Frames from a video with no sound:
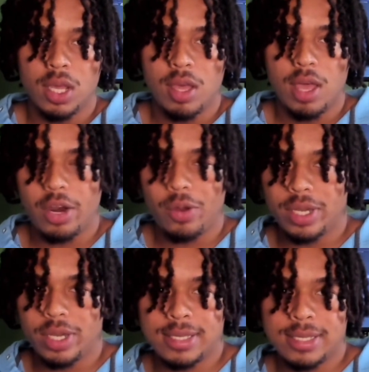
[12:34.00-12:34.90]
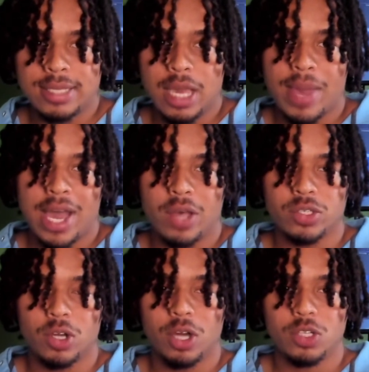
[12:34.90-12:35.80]
I don't want to see Sam Hauser
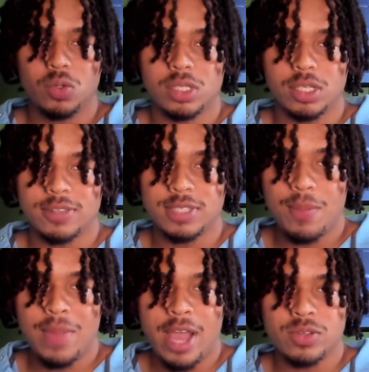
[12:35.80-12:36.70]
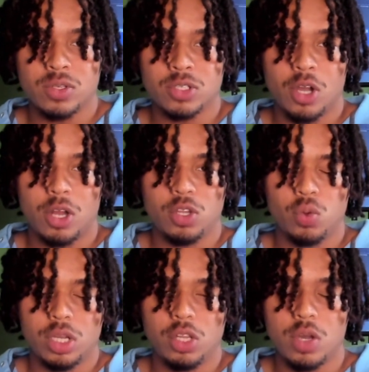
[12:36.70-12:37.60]
guarding Luka. If Sam Hauser is guarding
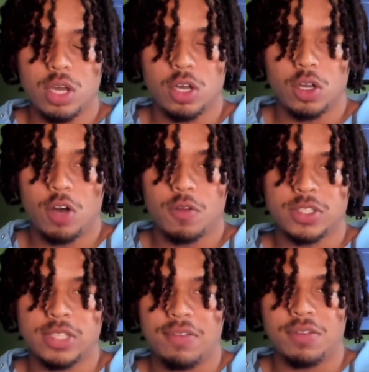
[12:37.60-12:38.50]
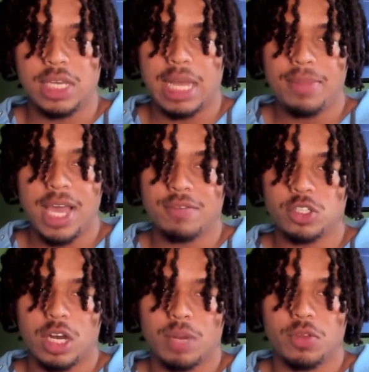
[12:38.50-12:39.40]
Luka gonna go for 70. I'm not even
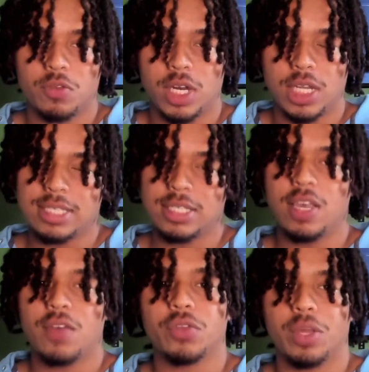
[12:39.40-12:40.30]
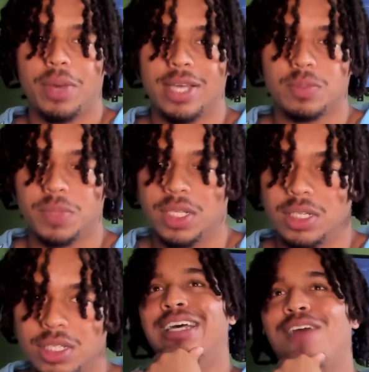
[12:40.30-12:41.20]
trying to be funny. That's definitely a
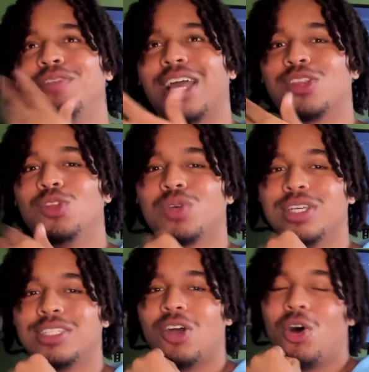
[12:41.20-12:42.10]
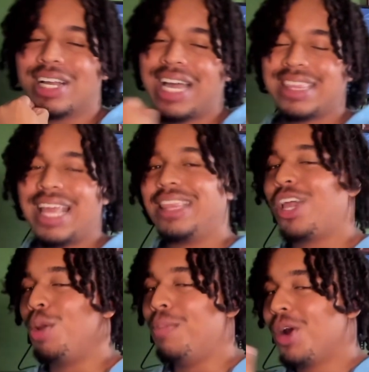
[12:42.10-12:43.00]
possibility. I feel like Luka's got that
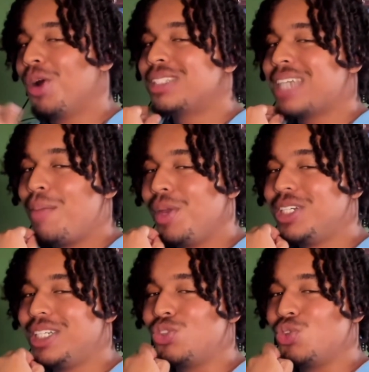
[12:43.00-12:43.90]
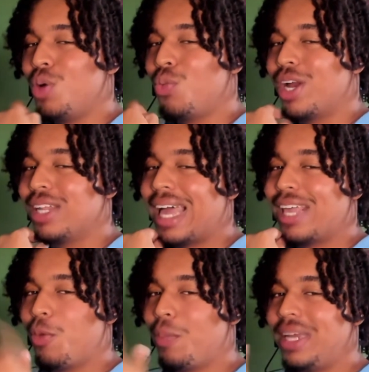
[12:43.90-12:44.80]
Larry Bird type energy to him, where
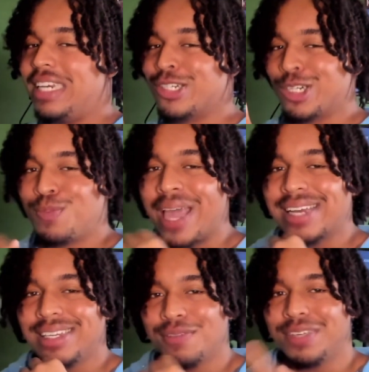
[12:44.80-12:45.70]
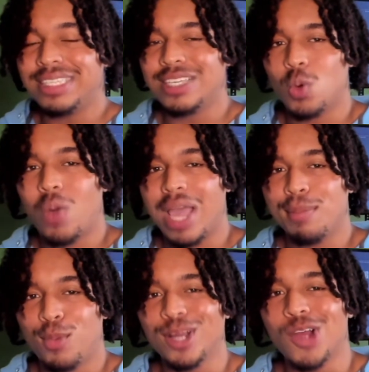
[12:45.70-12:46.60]
he'll be disrespected if he sees a
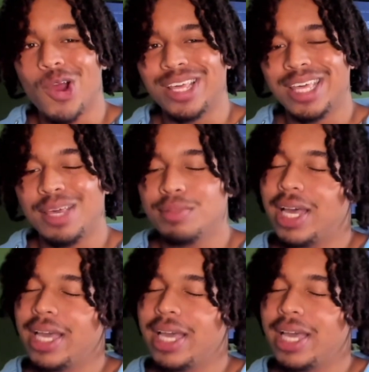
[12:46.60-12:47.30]
white boy guarding him.